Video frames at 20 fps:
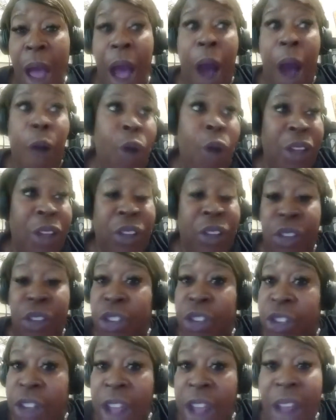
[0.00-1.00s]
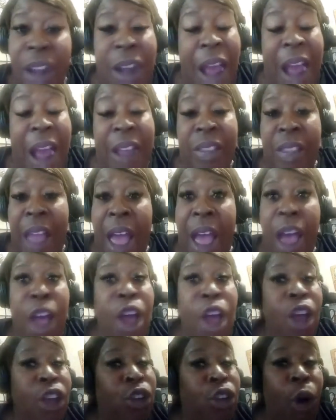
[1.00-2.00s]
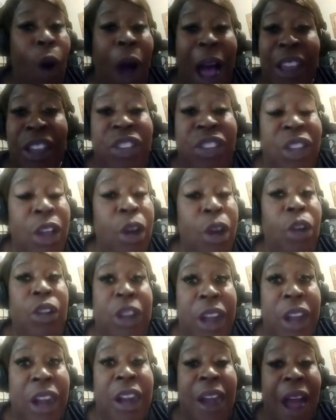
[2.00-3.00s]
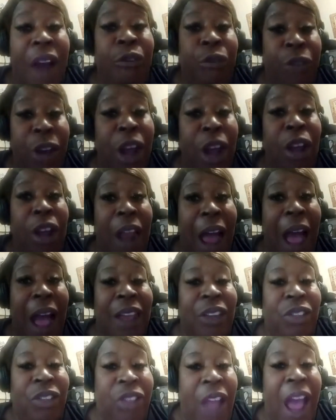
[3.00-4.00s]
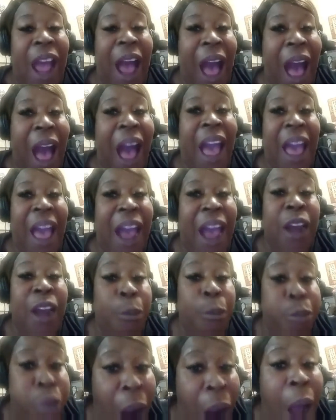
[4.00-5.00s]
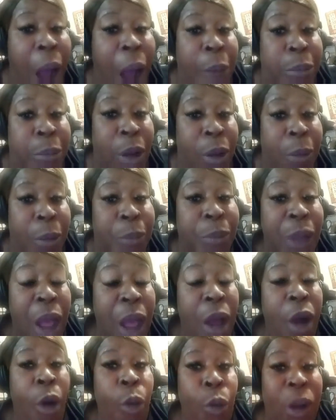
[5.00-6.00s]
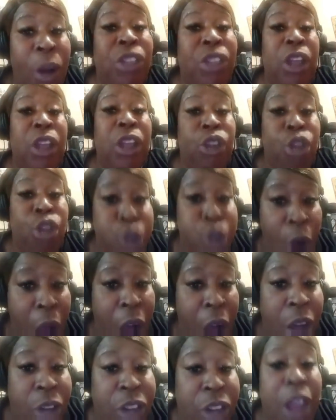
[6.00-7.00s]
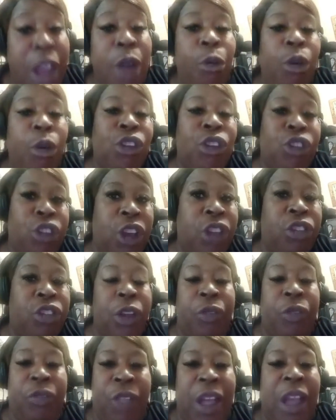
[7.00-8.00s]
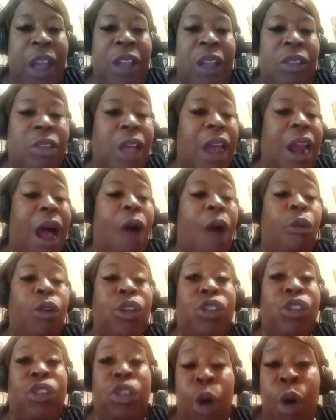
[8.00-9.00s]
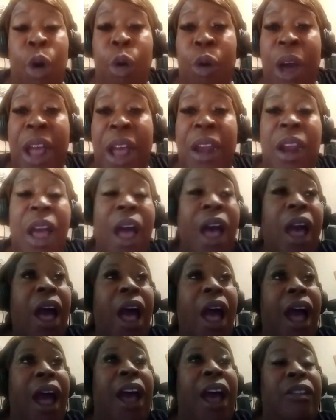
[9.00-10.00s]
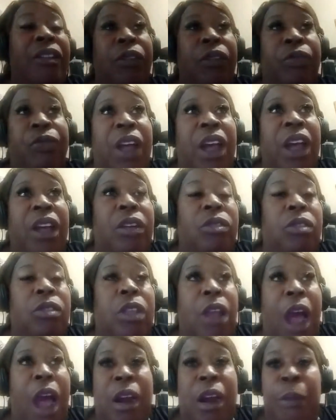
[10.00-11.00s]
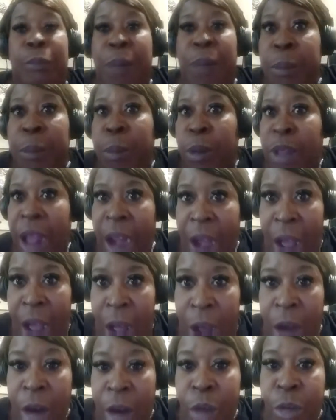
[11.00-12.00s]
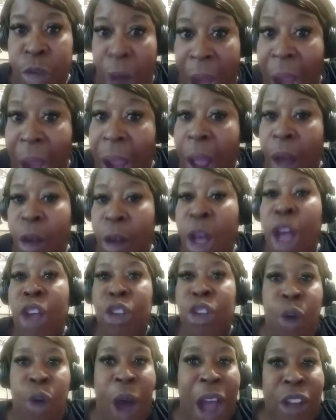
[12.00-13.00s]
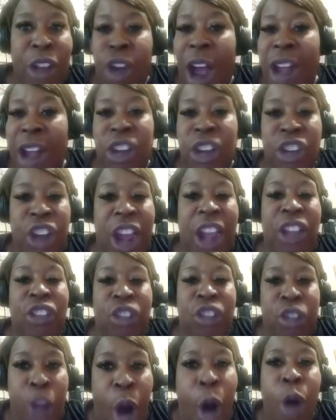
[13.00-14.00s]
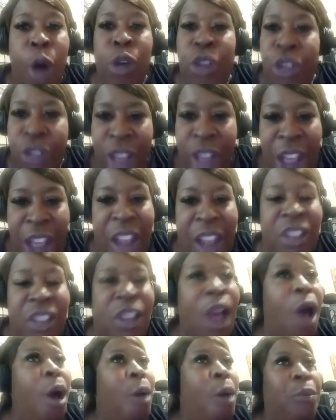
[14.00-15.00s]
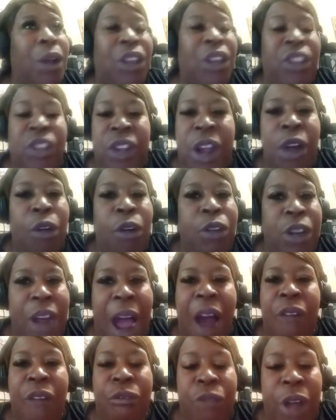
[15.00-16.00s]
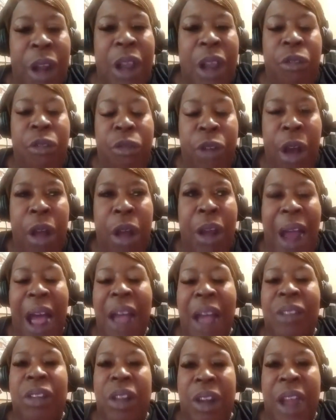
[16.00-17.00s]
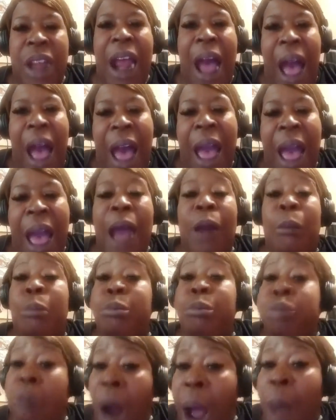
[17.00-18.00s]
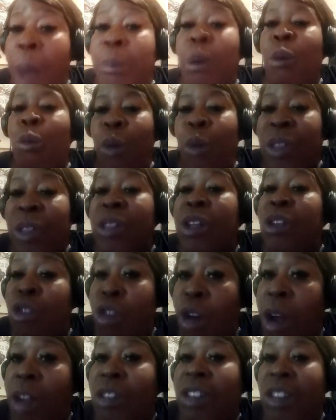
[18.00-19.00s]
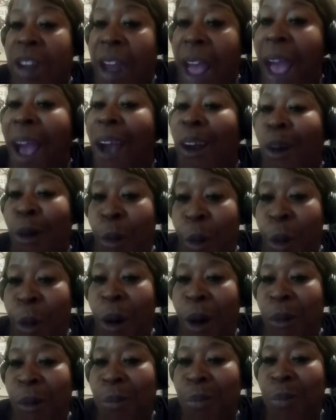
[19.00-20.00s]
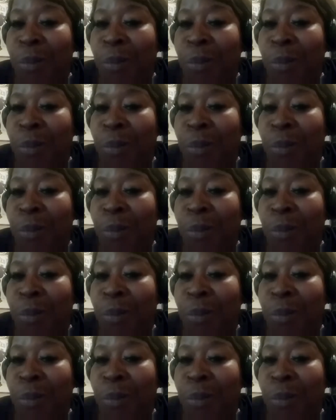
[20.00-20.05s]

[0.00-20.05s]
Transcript: I wasn't sick like that. So I still did not realize that I had a problem with the drugs. It was just the things that I was doing and the thing and the people that I hung around. So I tried to change those things, but still not really realizing that I had a problem with the drugs and the alcohol.